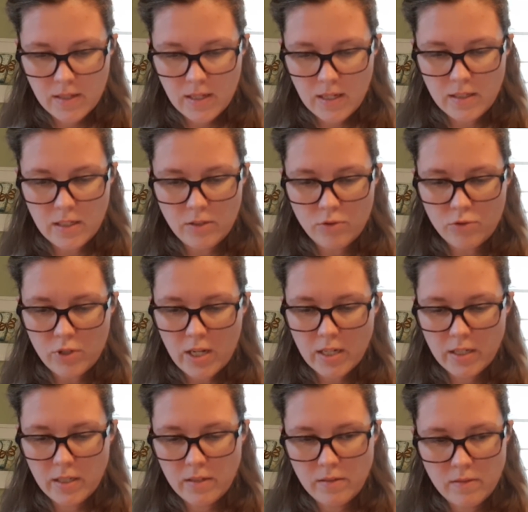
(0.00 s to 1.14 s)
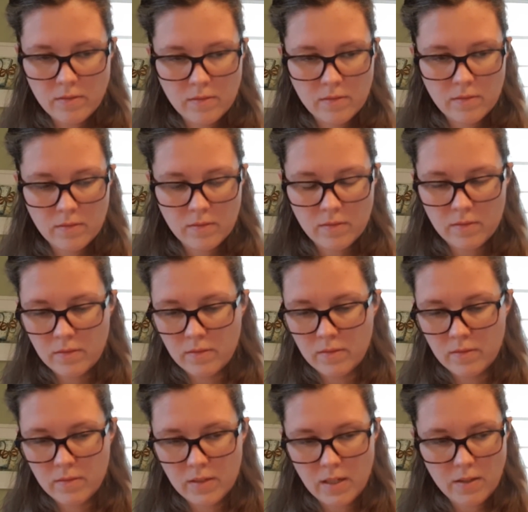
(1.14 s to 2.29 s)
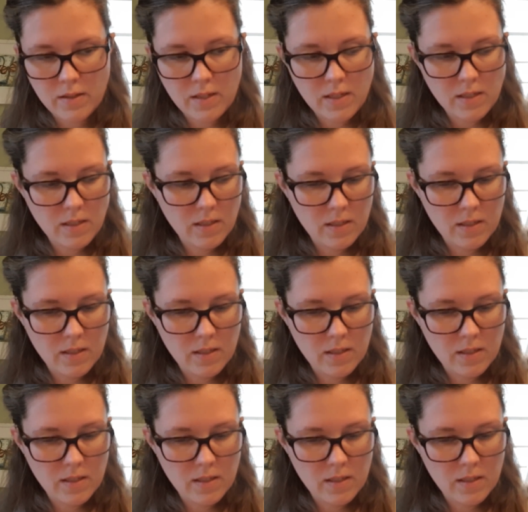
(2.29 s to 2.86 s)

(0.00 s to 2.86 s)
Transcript: and the Dragon, I think.